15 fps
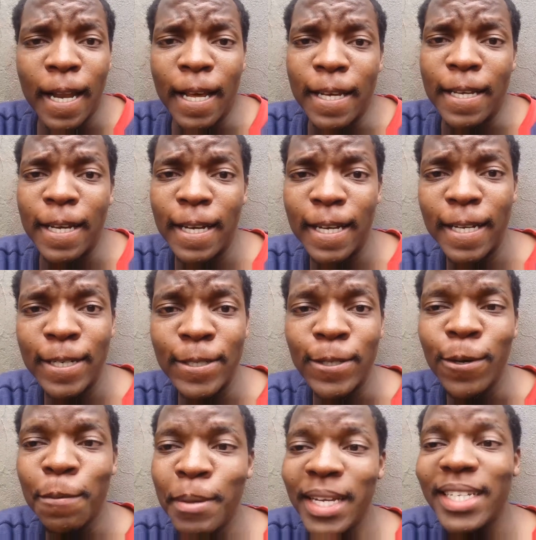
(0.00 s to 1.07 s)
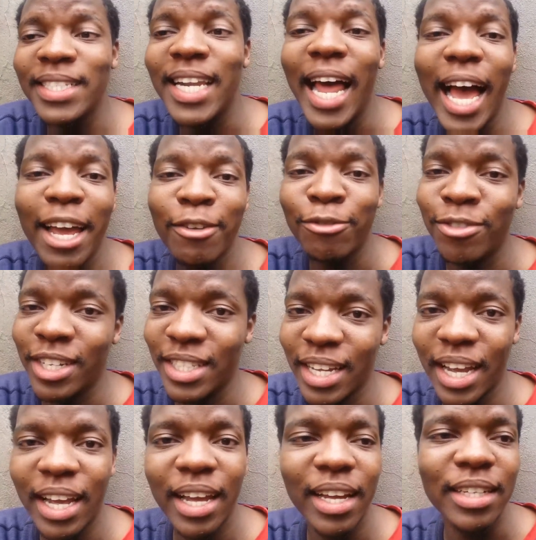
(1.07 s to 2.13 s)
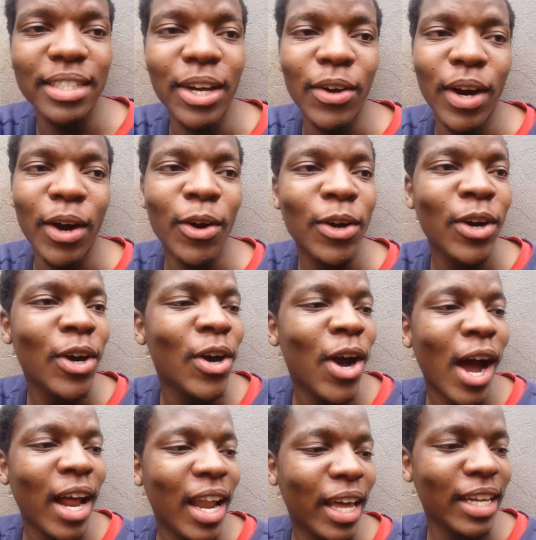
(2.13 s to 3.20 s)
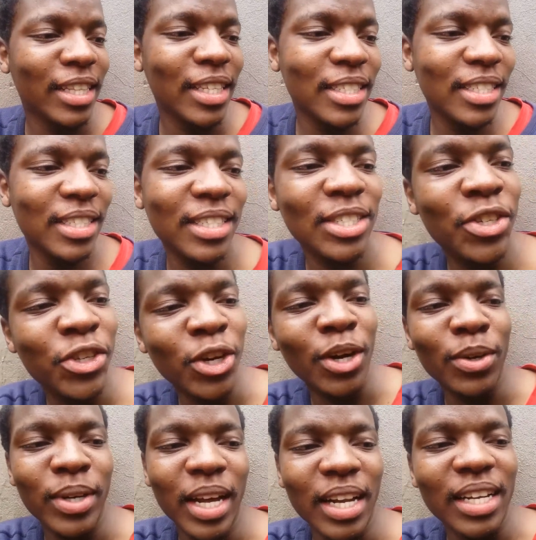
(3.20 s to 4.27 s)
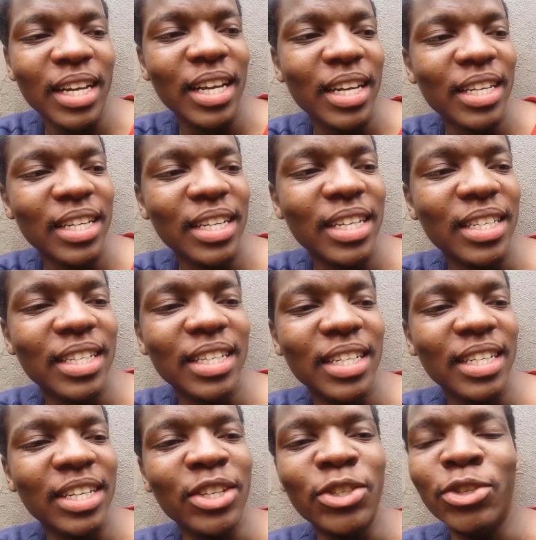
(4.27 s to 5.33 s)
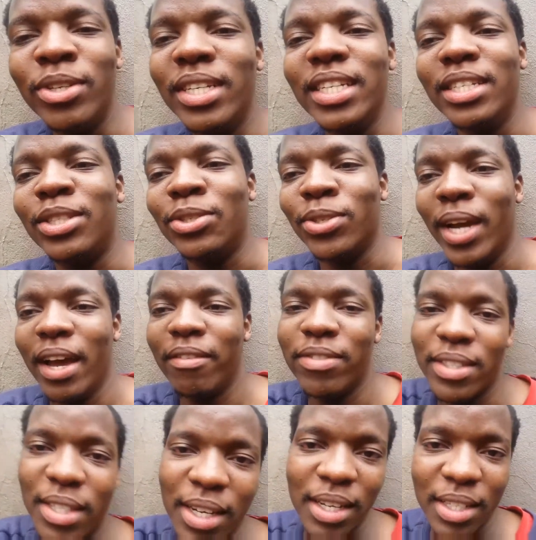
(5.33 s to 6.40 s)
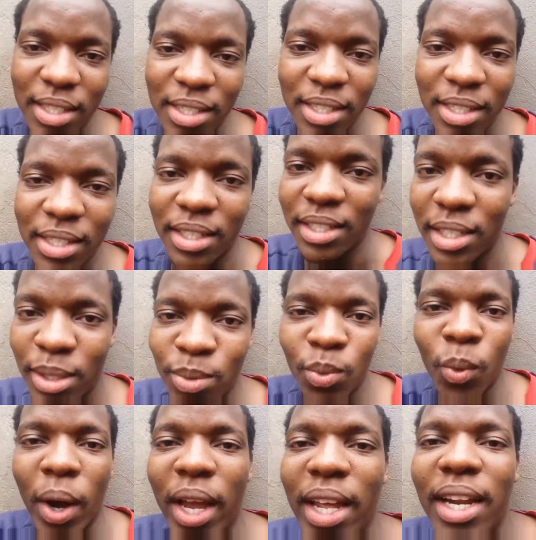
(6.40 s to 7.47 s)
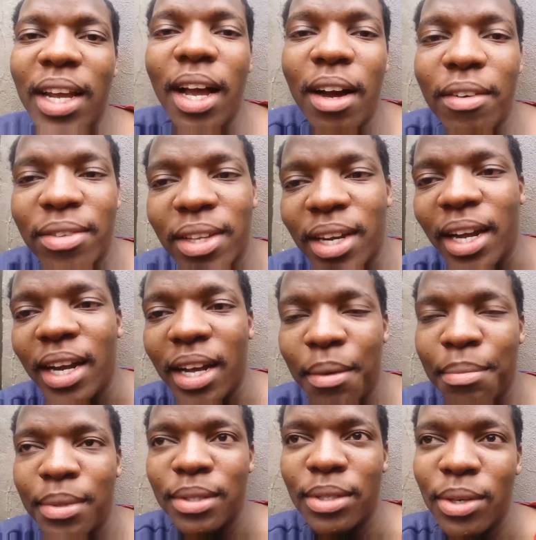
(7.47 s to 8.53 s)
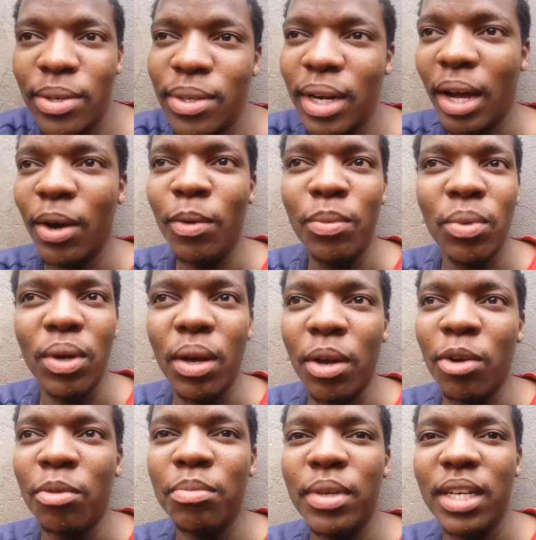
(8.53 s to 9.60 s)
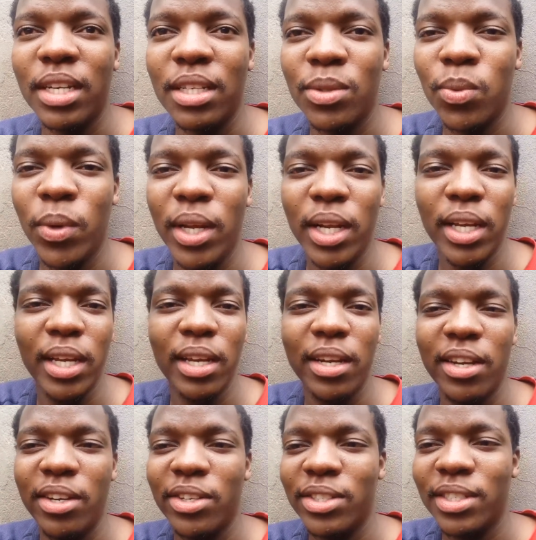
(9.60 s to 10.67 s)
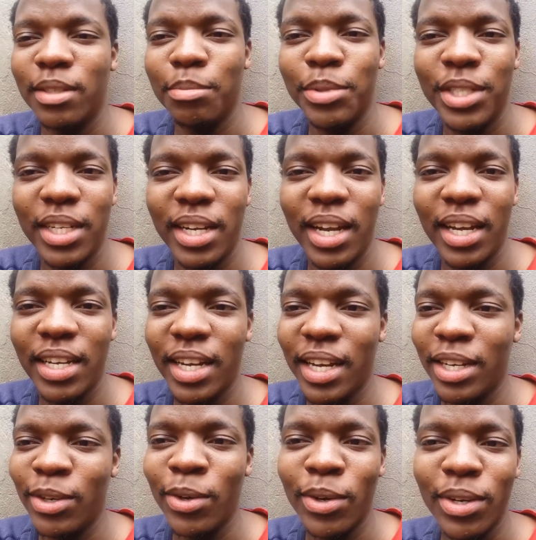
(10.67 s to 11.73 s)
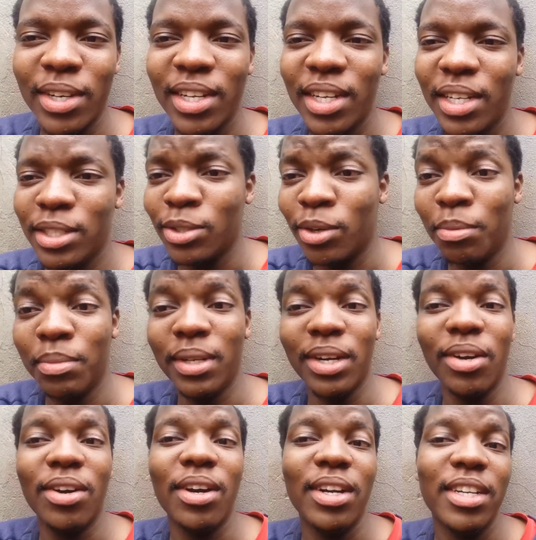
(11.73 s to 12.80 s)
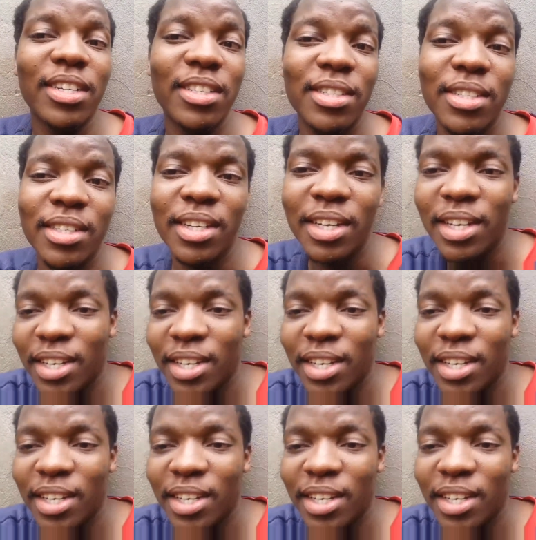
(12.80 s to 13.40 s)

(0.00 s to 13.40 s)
like Ruby's life at the end. Like, this is a show that you need to have a second season. You're just waiting after that episode. I hope they don't make us wait a year or some shit like that. Yo, it's gonna be the hardest